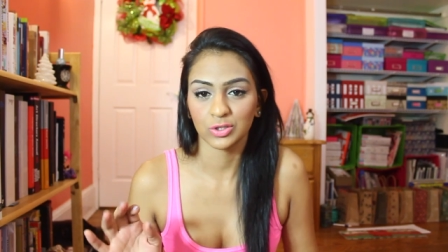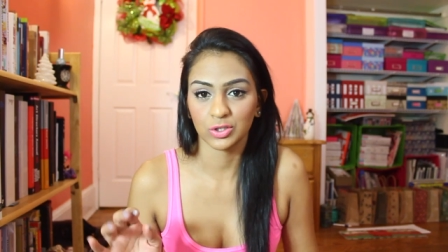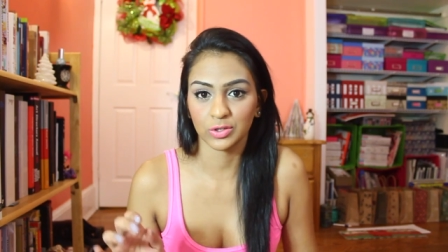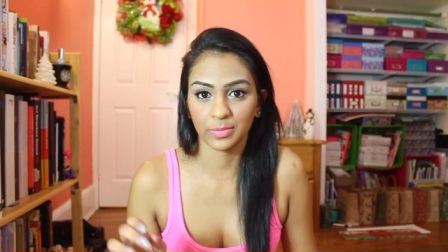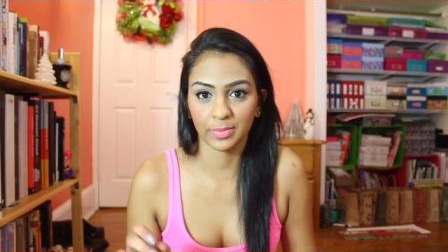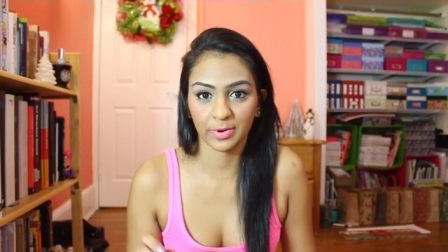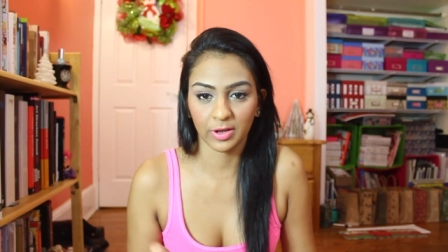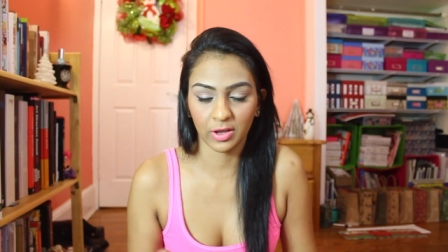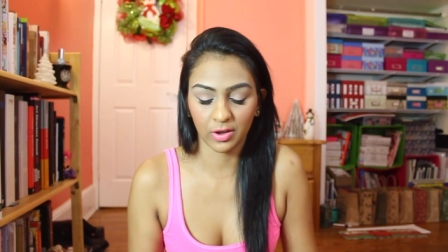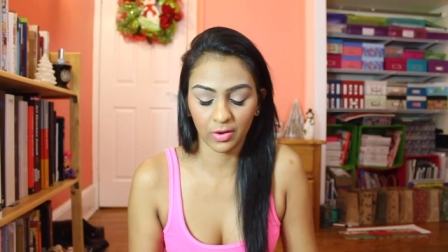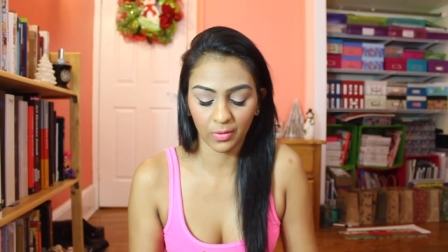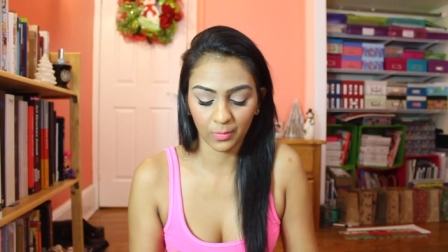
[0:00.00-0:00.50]

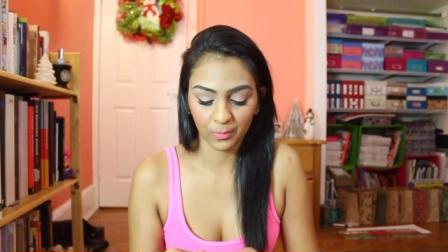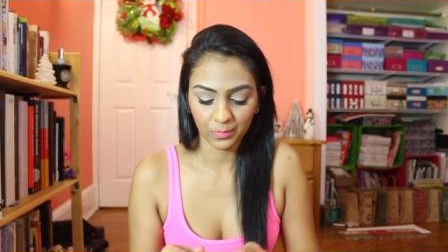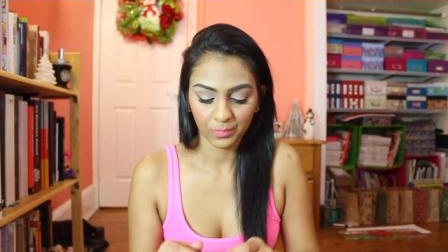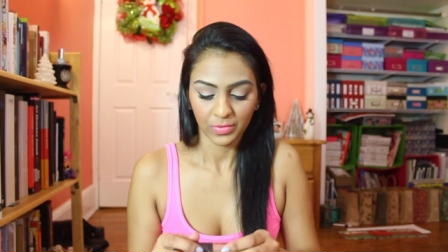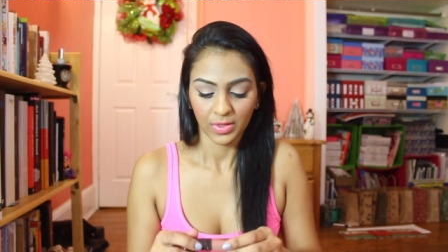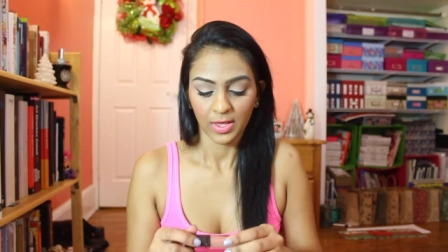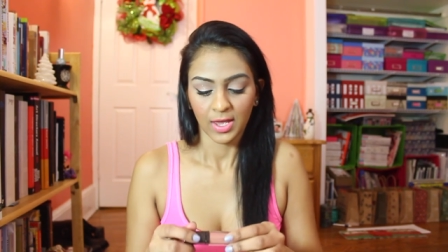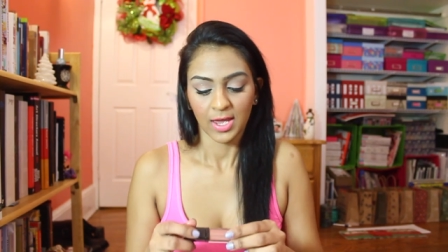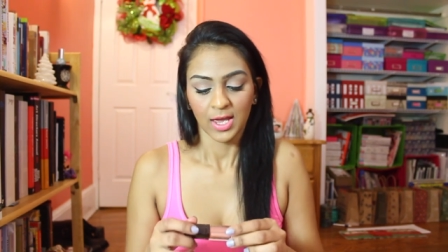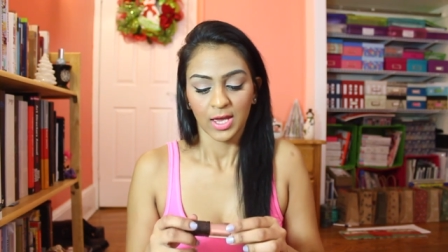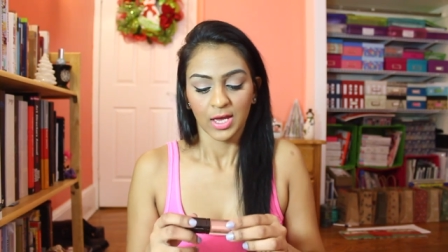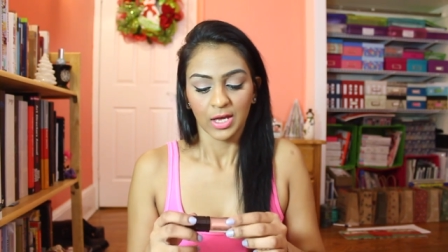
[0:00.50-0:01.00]
Super cute.
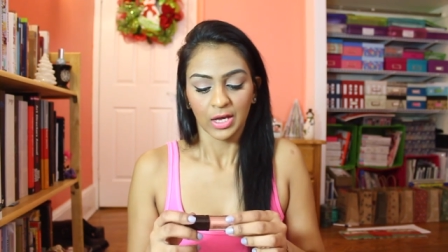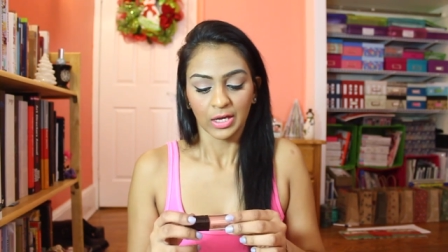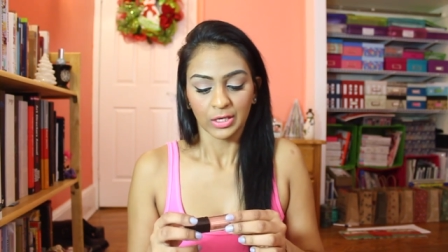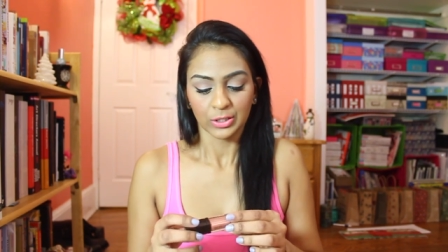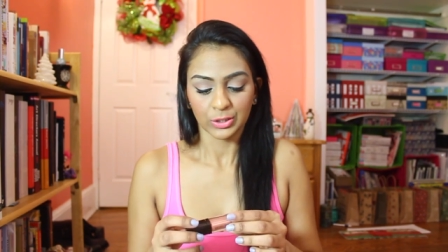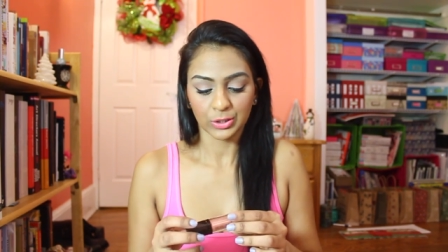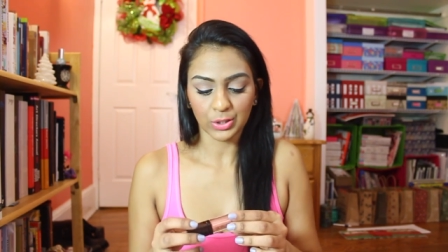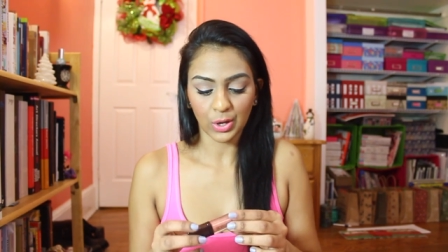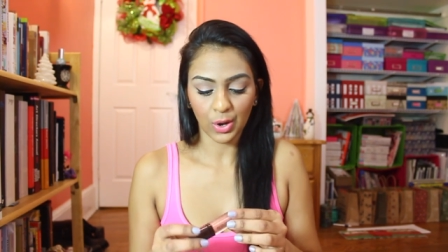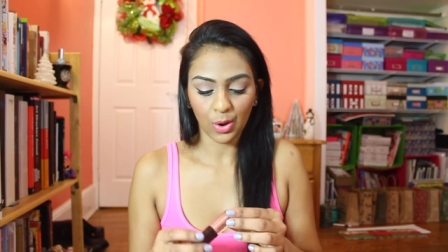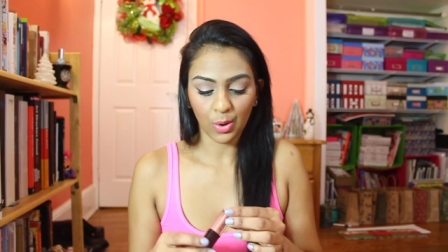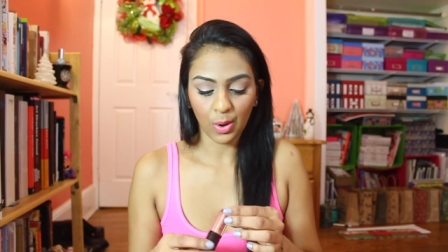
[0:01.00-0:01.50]

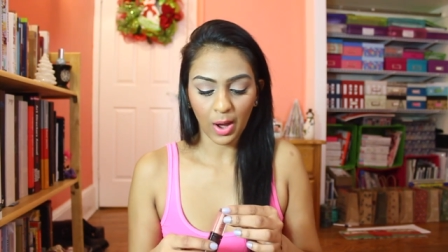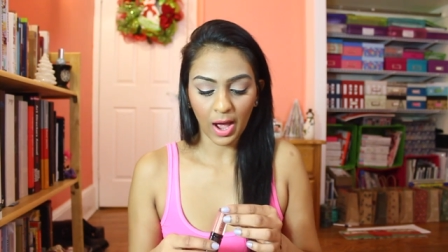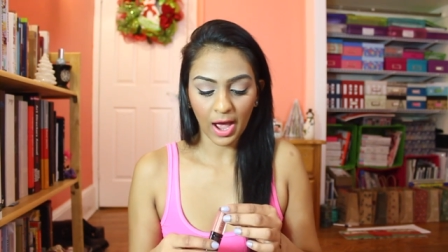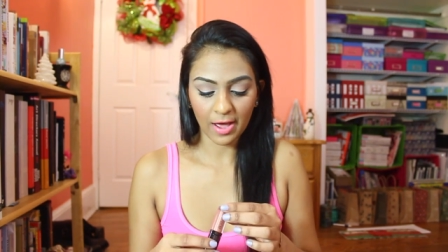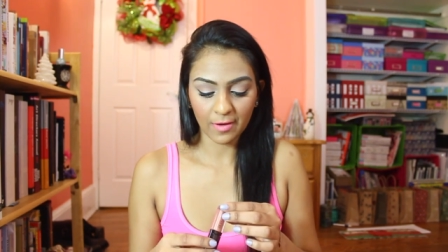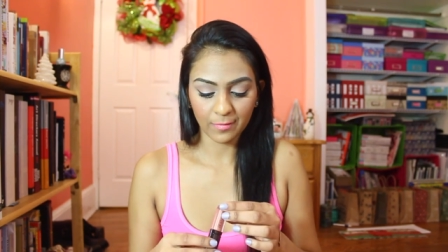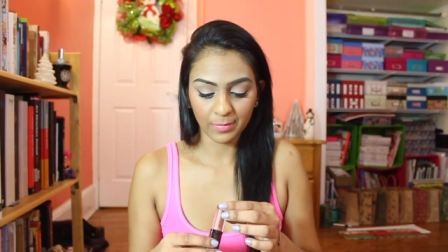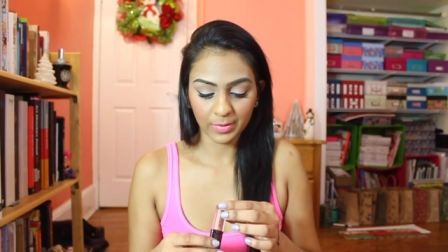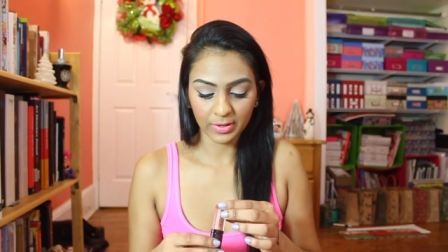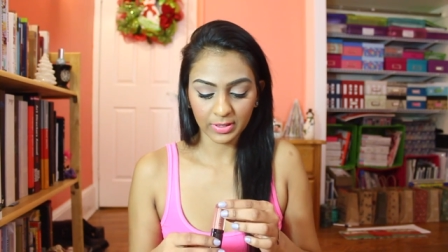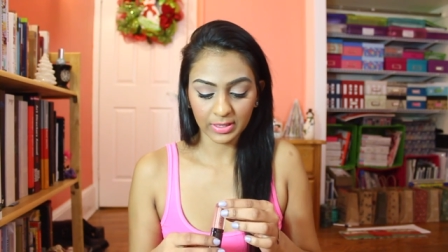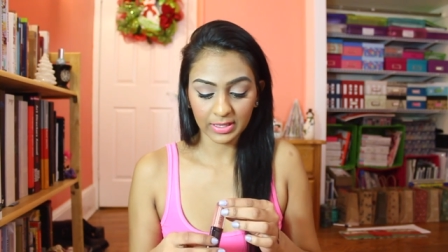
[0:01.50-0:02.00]
So
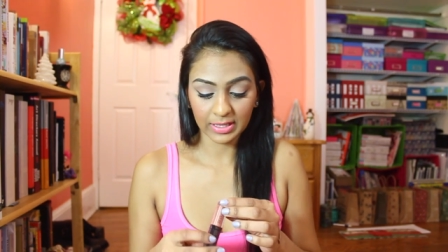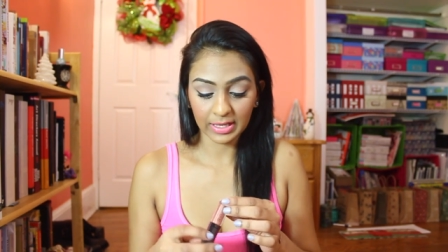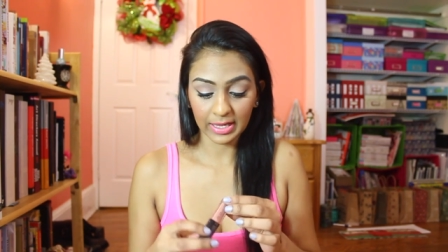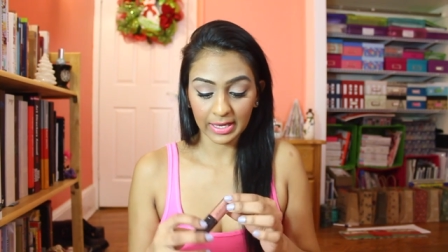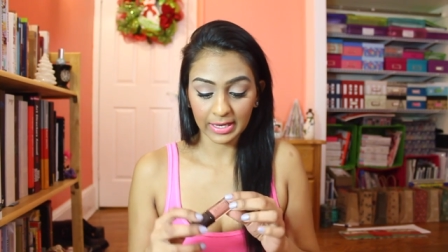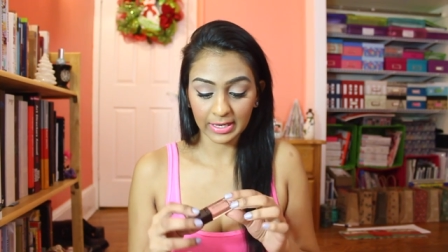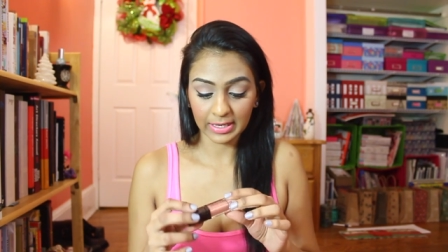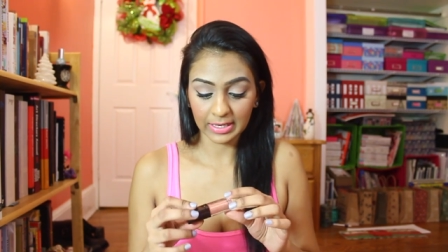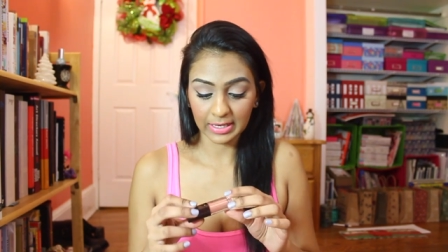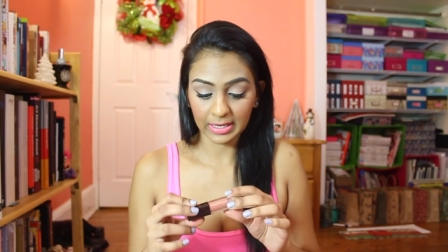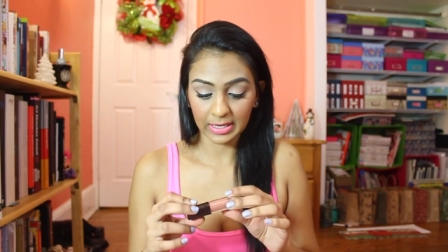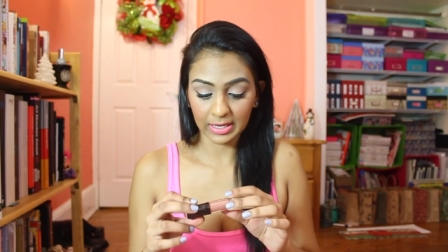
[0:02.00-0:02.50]
I've been
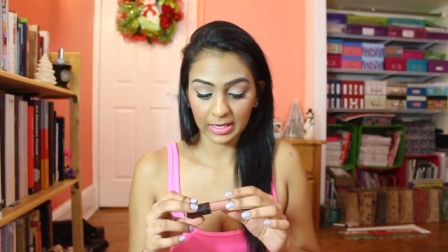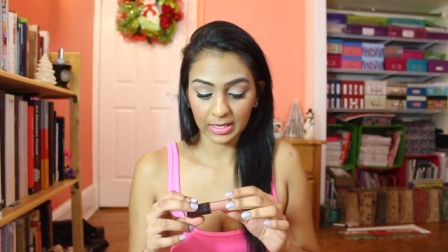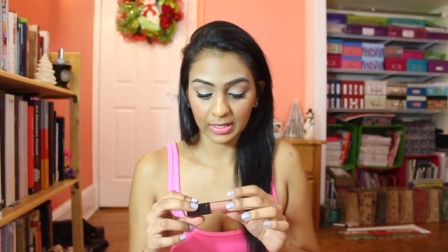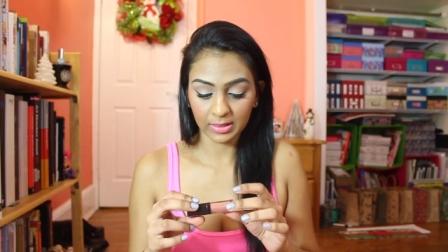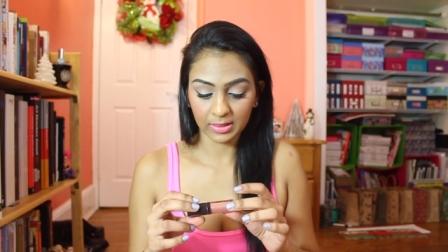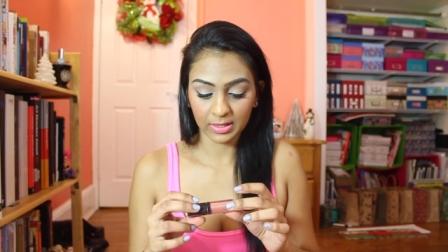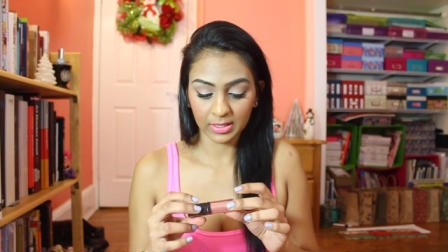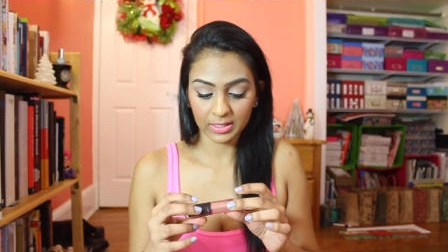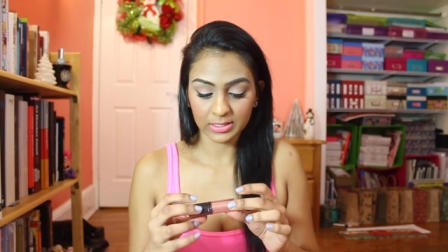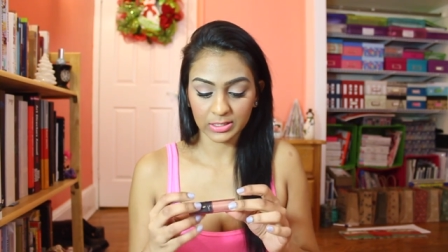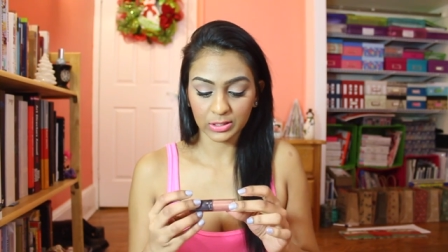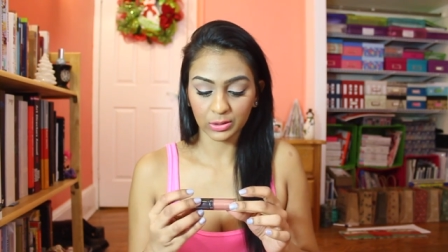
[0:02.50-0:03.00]

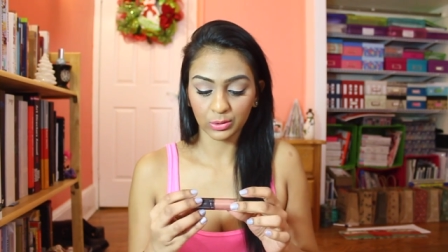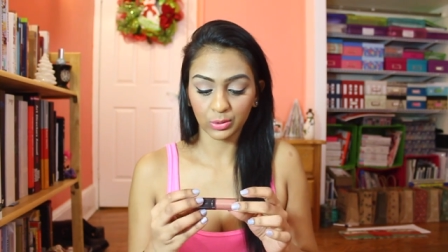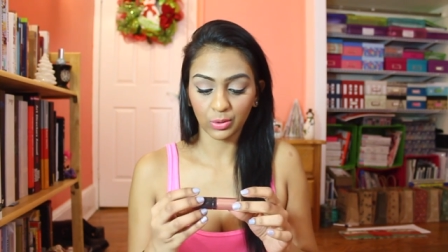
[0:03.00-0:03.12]
liking this